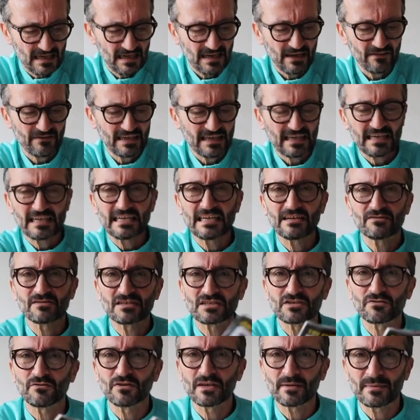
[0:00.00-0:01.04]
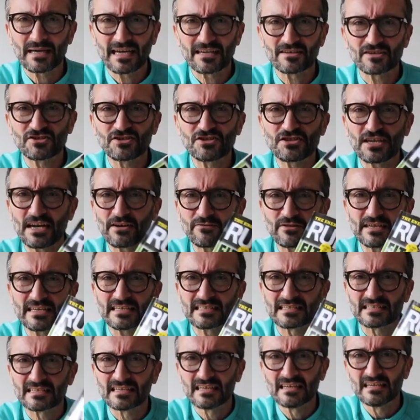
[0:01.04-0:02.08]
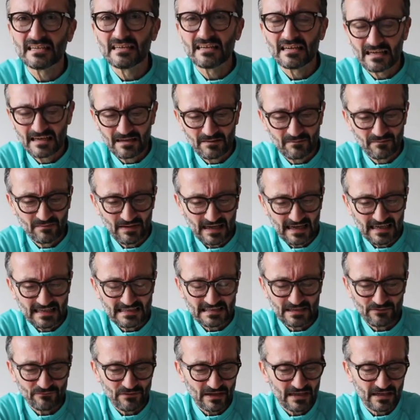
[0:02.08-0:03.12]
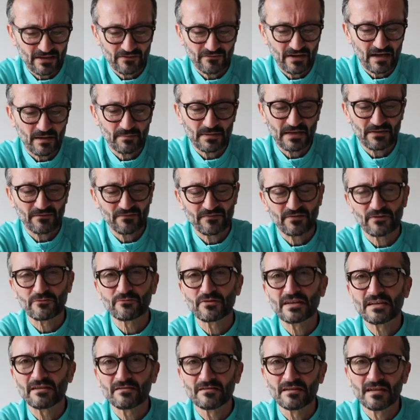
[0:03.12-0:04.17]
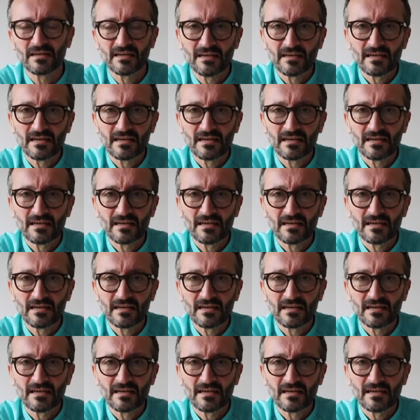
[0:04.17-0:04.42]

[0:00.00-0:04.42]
I think in here it's talking about cherries, aiding recovery. I mean, for real.